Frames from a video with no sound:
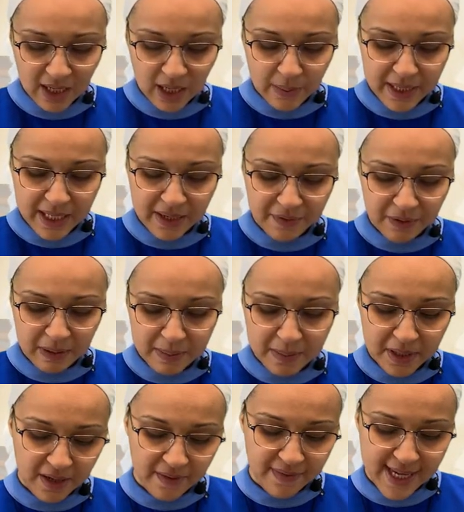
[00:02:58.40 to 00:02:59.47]
A reading from the
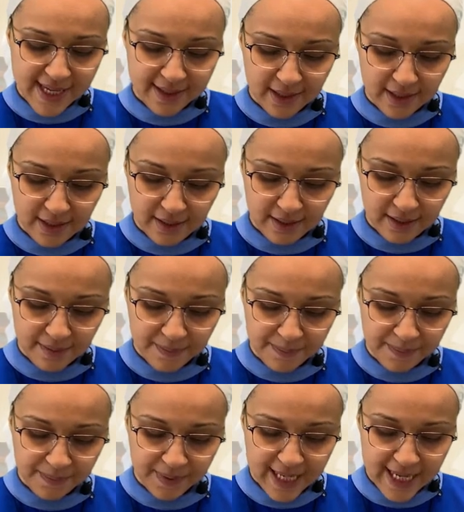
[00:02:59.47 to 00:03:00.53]
book of Exodus,
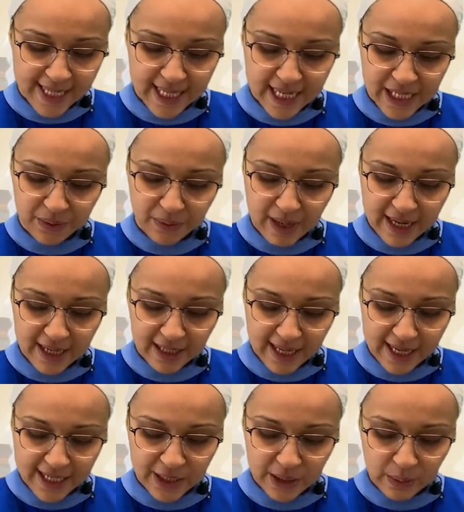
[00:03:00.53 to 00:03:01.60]
the
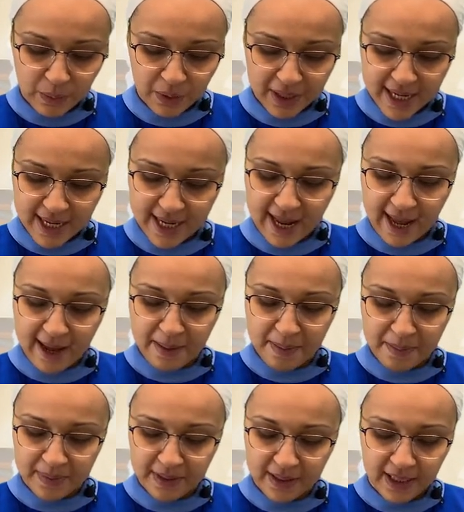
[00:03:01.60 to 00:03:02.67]
Israelites were
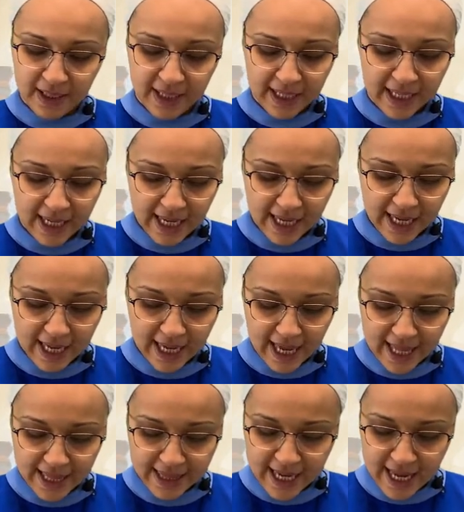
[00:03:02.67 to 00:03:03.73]
encamped
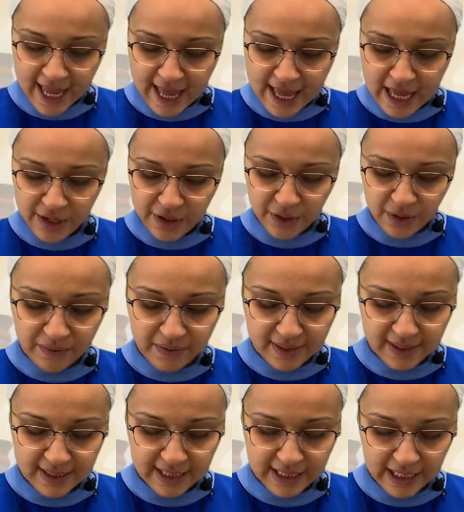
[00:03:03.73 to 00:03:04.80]
at the edge the
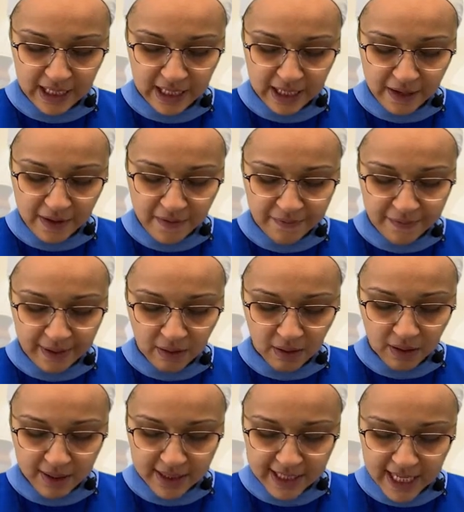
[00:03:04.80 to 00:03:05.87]
sea.
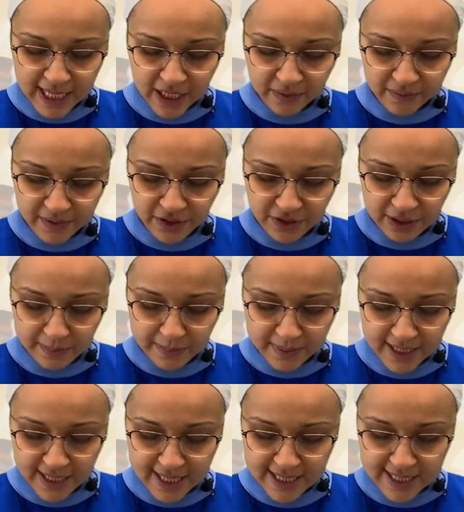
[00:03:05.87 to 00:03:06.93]
Pharaoh, king of Egypt,
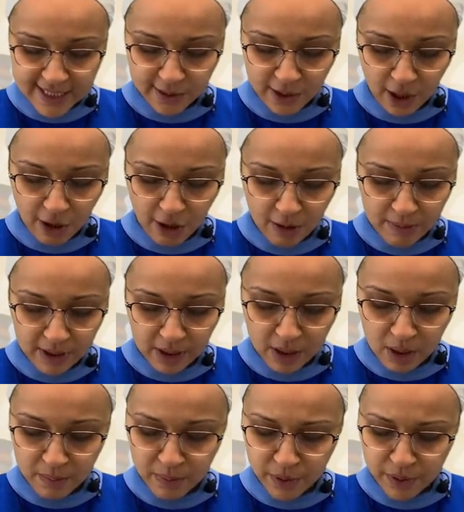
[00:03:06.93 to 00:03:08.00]
and his army
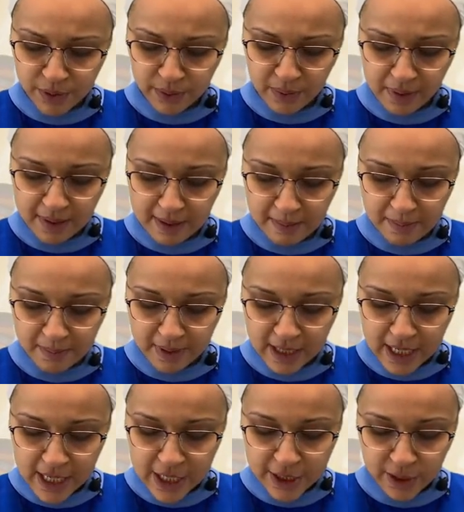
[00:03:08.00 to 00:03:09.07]
pursued them
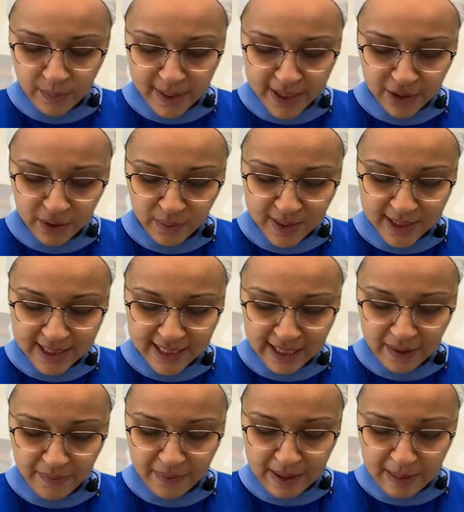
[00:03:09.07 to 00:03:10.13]
so as to
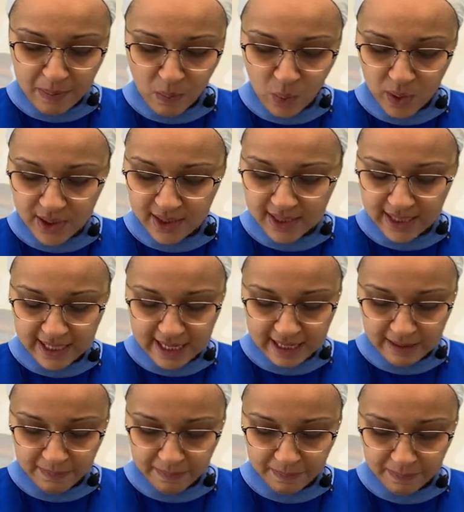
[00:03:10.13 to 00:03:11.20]
enslave them once
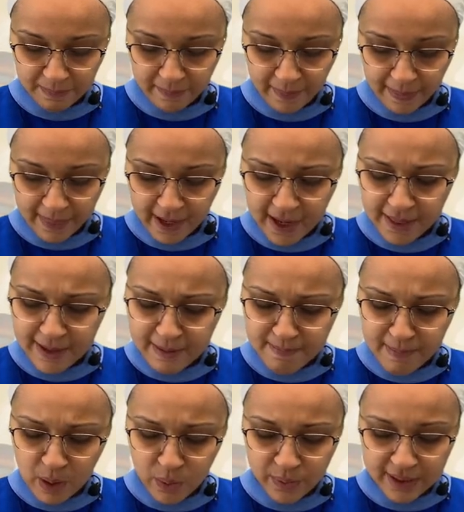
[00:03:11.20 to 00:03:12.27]
again. Then
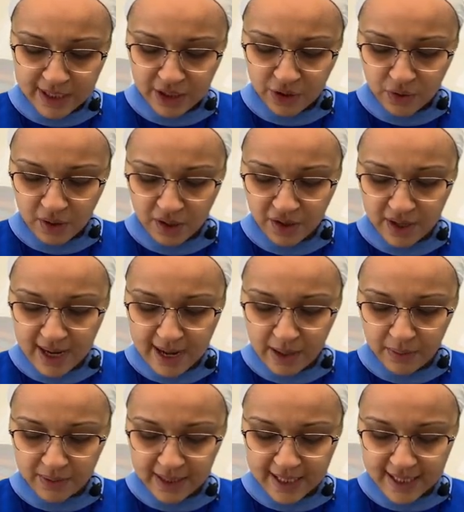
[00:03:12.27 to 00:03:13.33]
Moses stretched
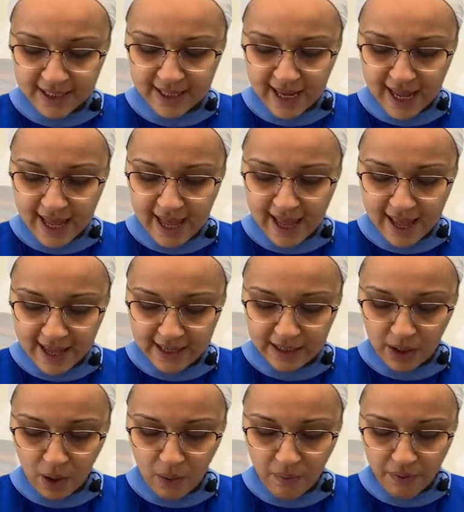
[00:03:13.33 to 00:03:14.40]
out his hand
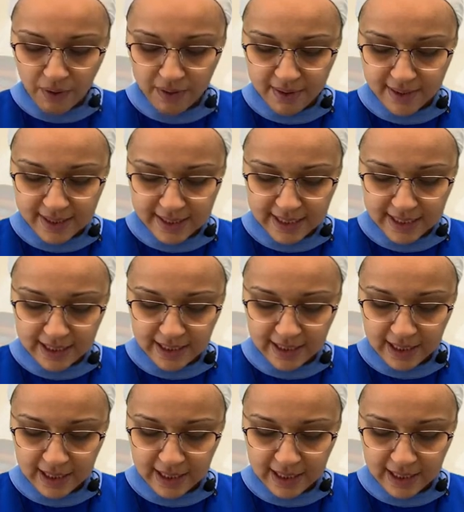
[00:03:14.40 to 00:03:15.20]
over the sea.